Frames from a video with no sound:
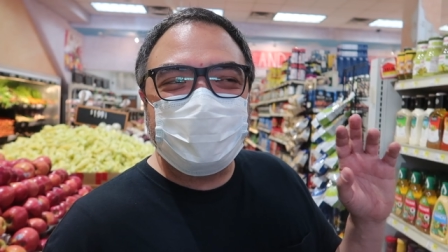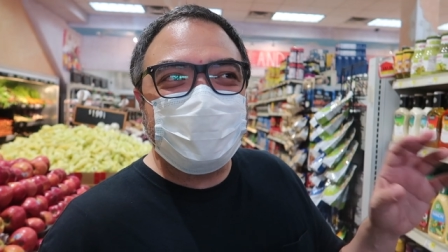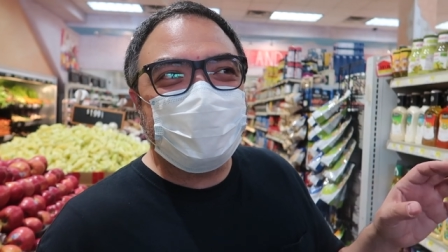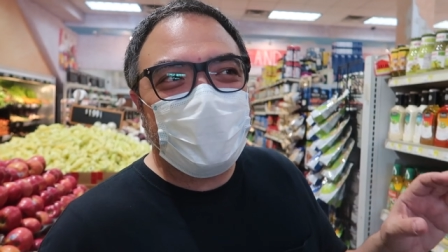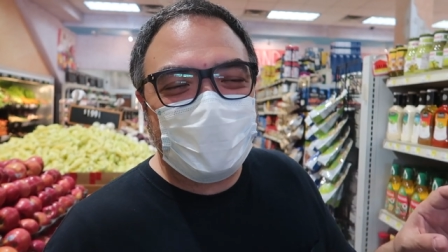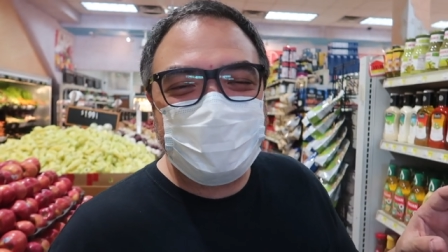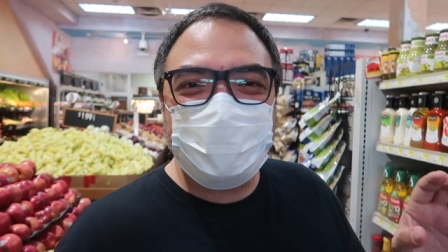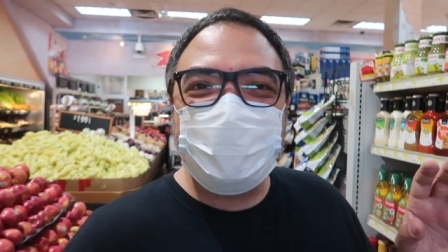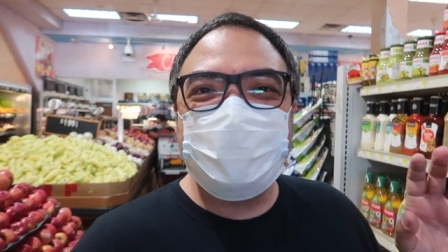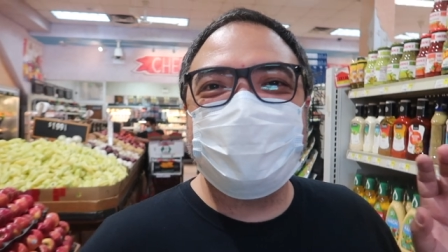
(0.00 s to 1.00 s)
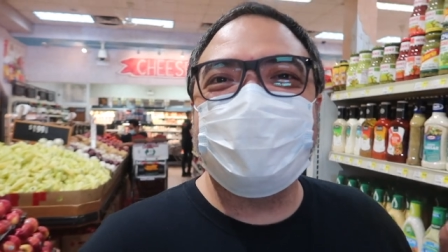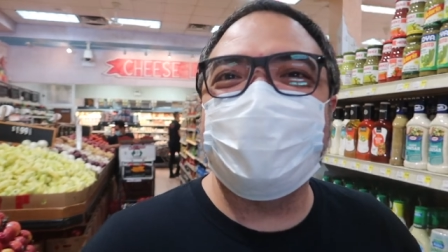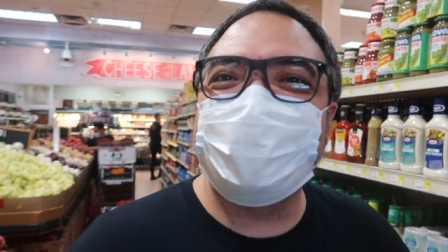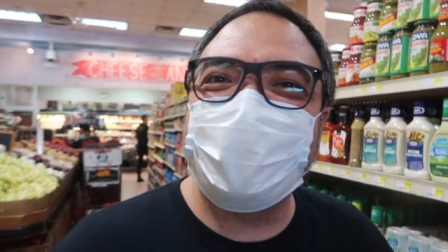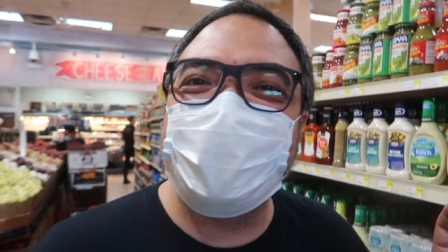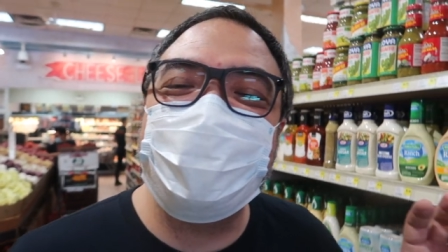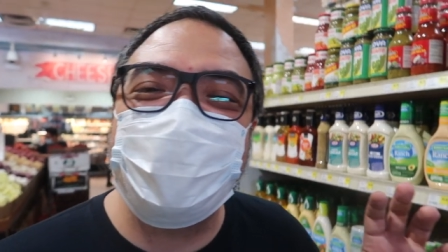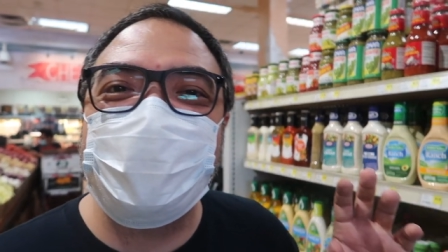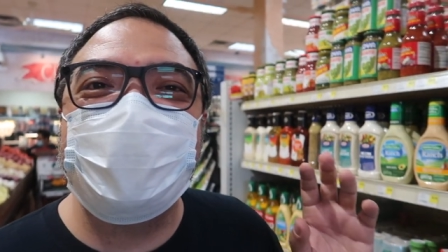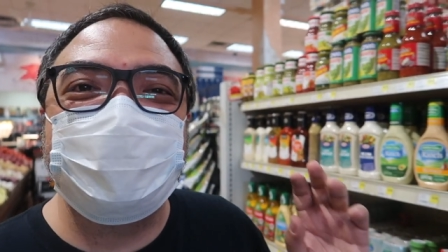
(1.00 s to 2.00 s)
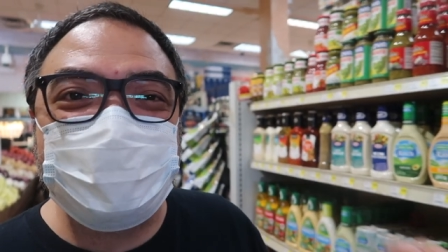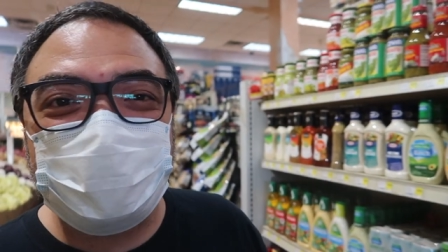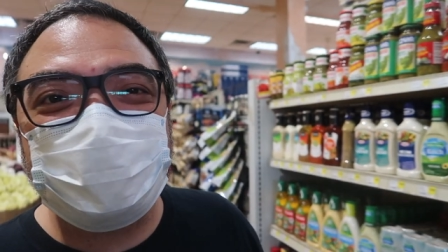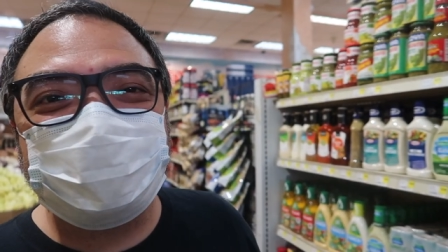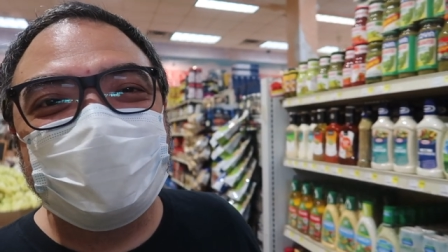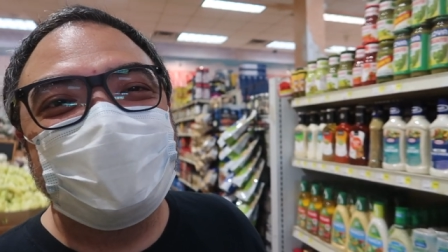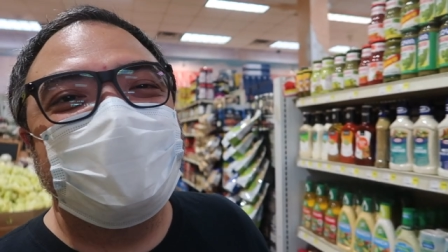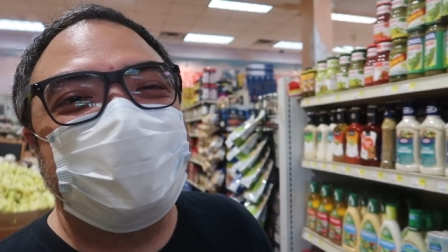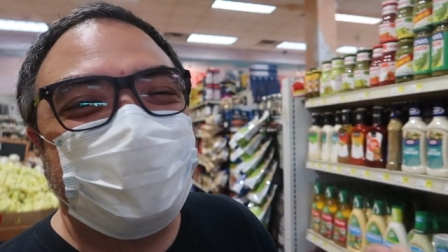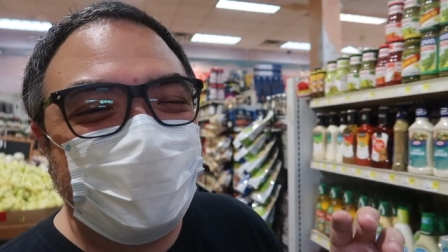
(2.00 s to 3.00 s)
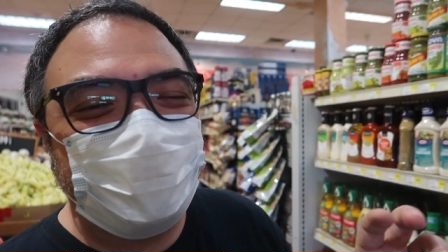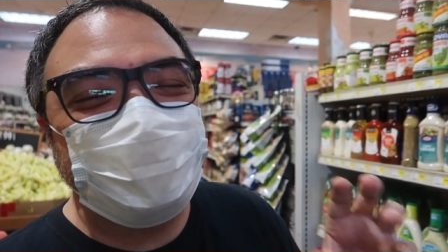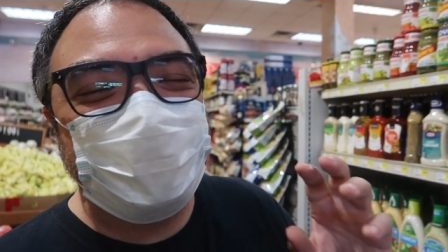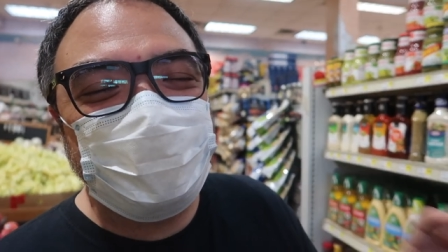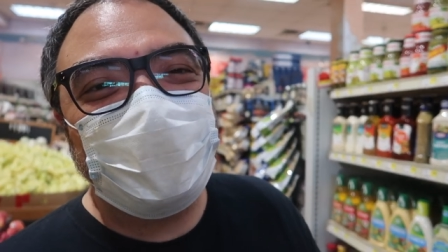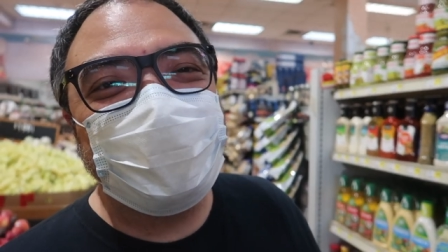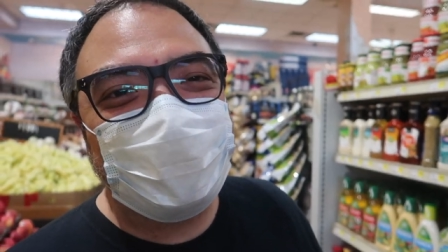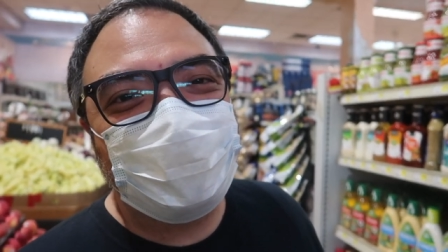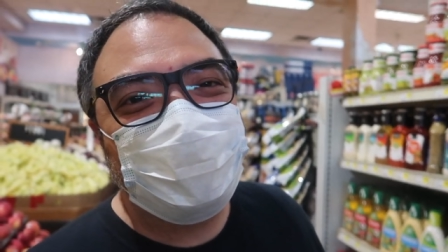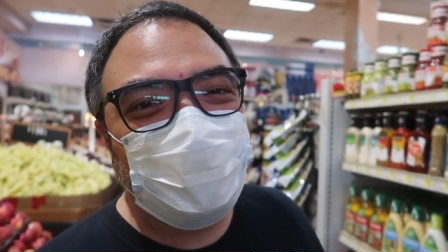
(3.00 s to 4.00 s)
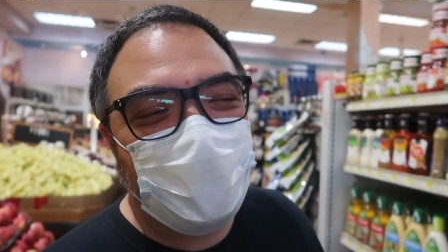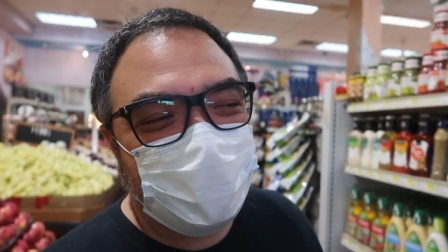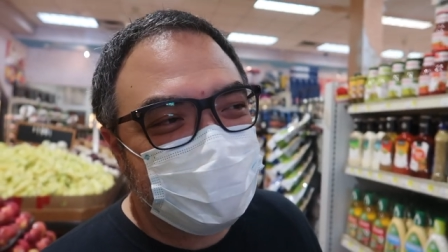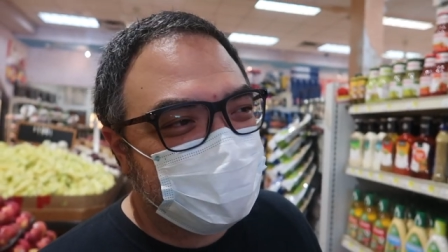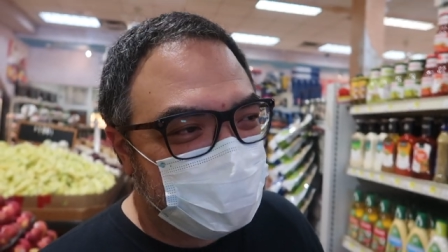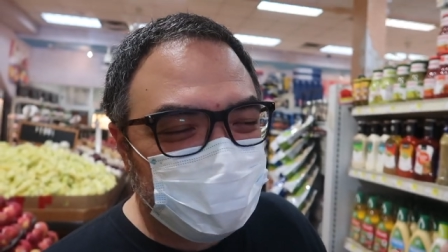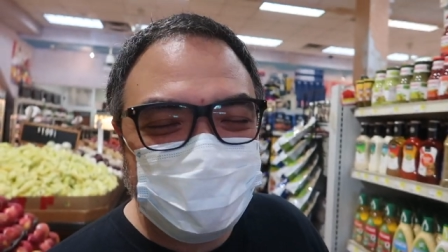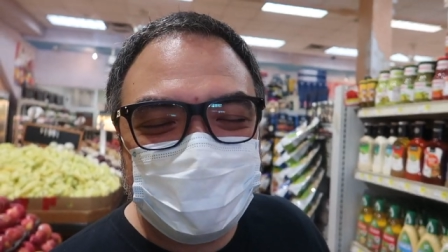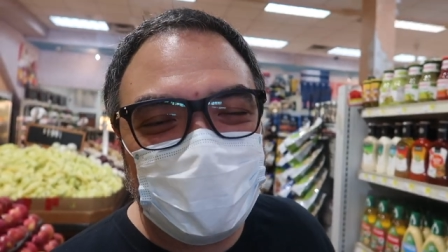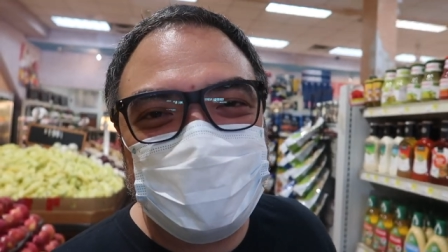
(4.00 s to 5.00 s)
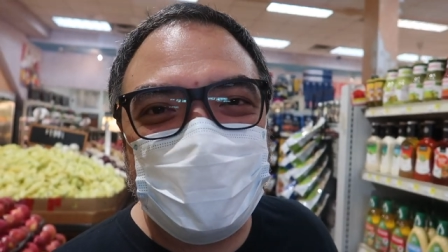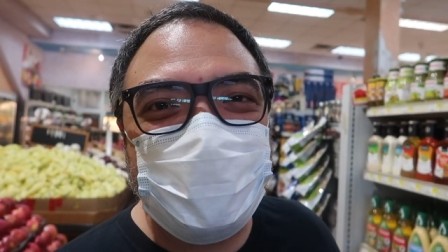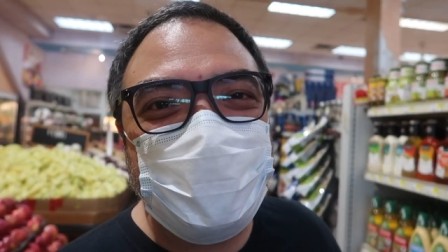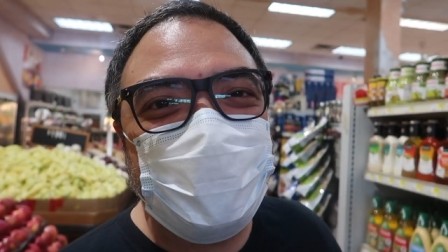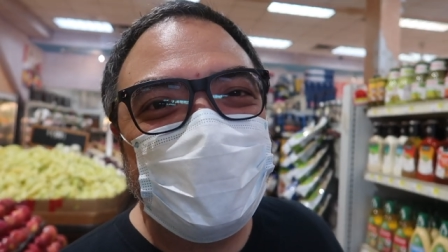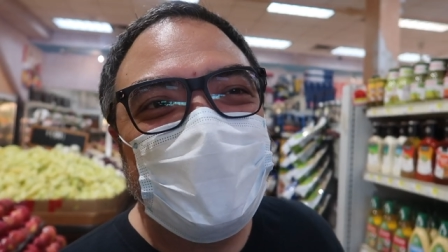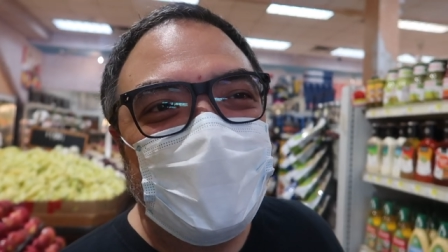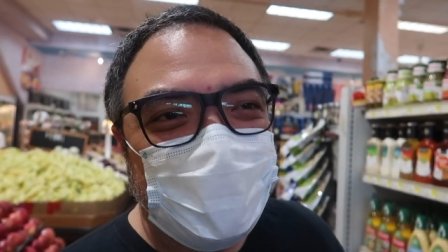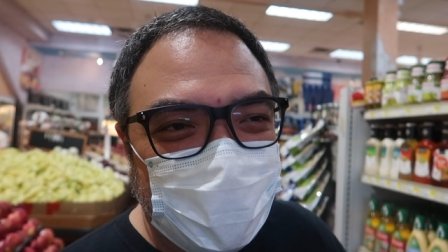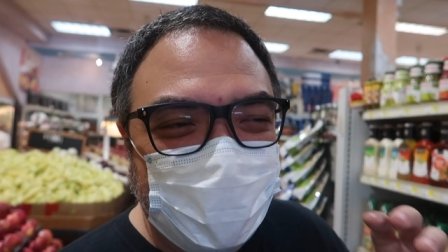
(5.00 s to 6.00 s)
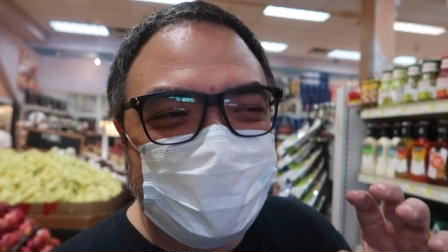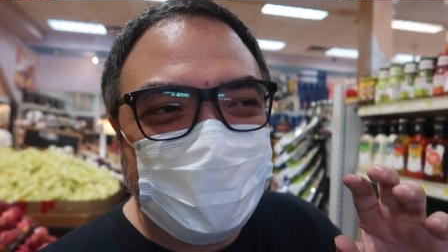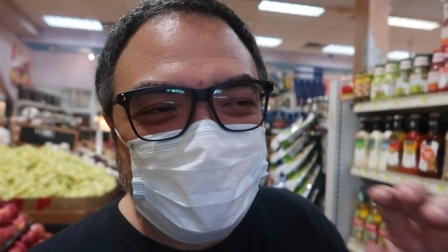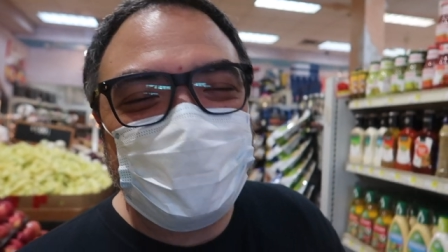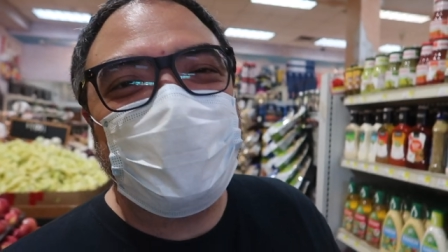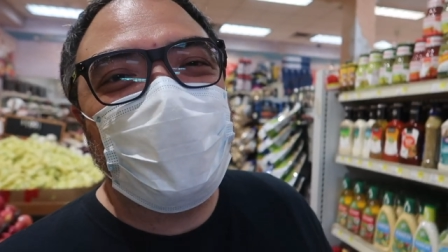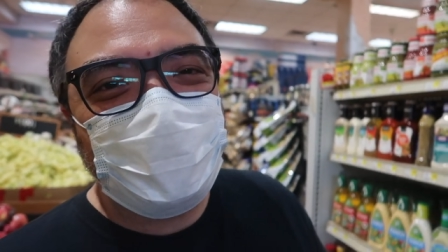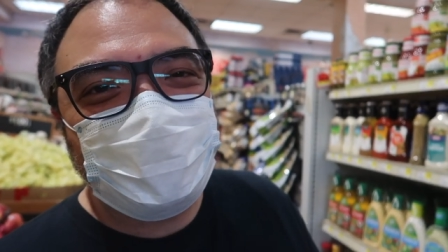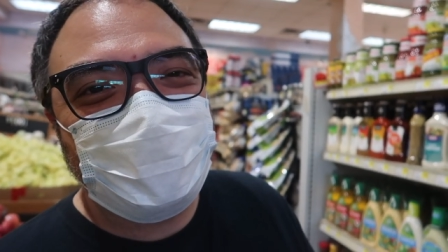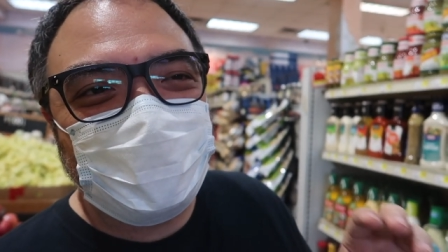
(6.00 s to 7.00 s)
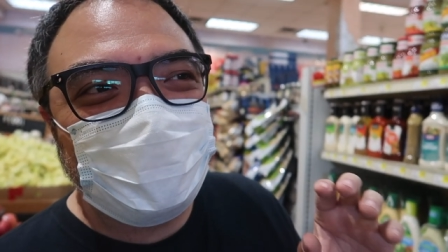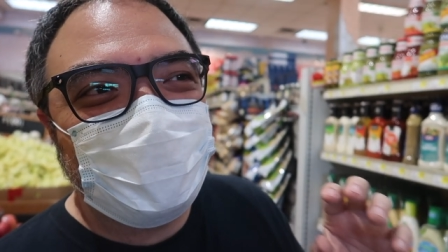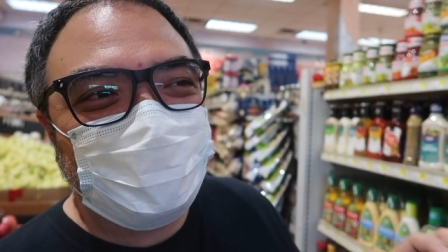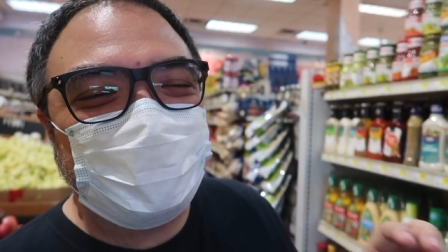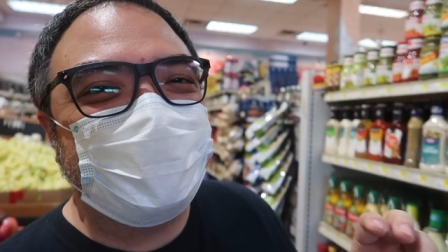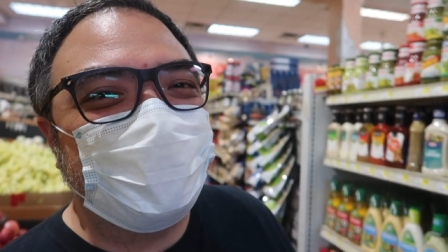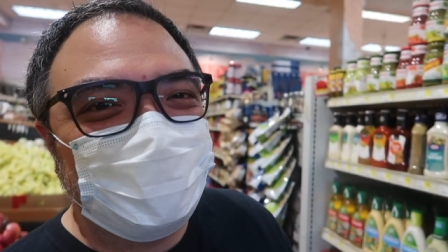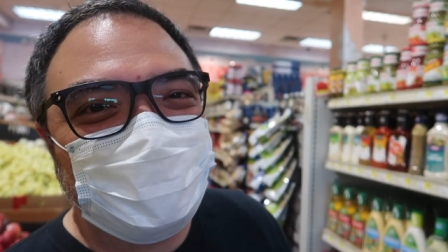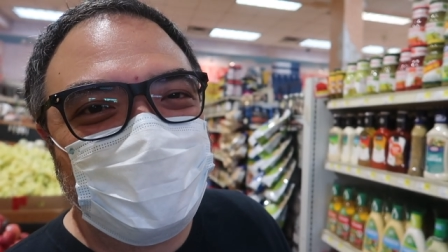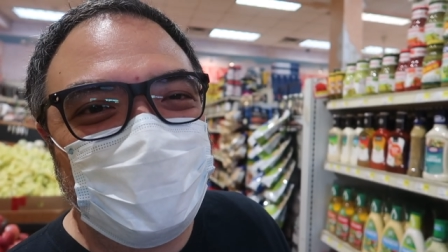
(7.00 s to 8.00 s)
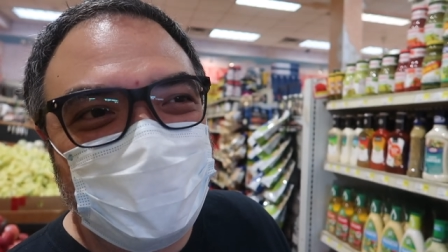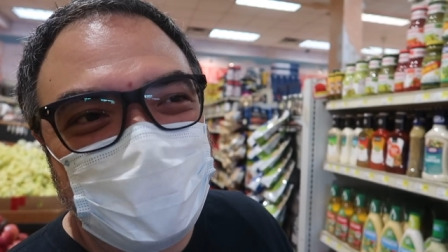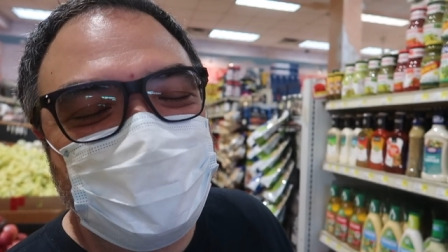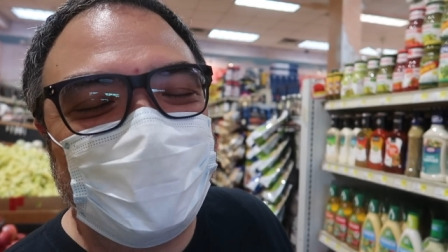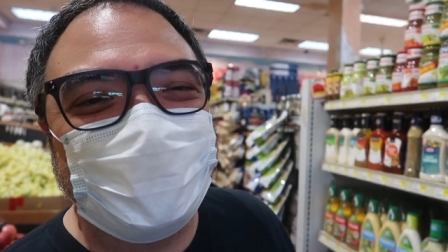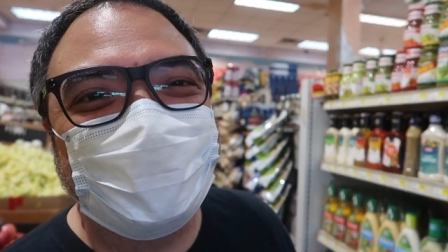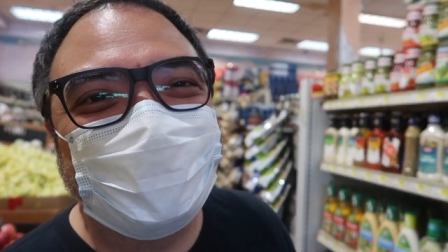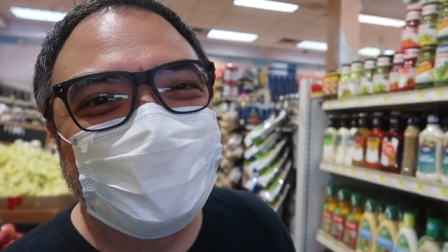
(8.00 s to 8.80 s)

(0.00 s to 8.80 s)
feel like if it was a, like if you were in Europe in one of those European style supermarkets. So that's really cool. It's like definitely going to a different country when you come in here.